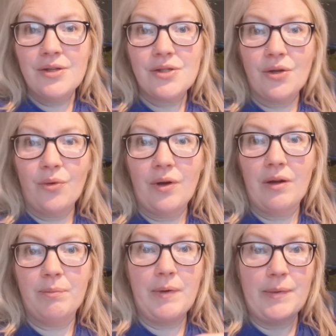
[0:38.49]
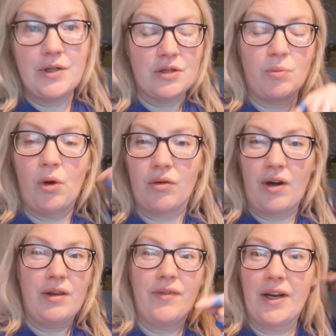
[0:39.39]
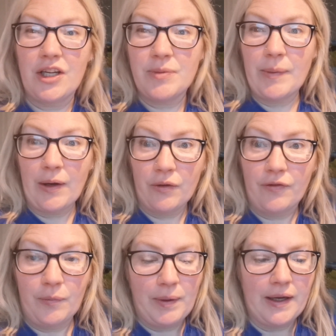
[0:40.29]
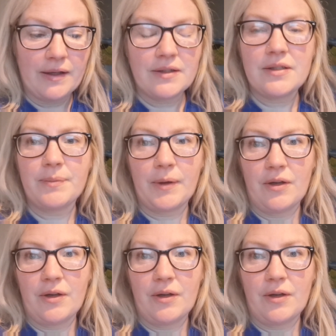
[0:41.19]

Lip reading: So I'll maybe just walk around the village, maybe on the footpath,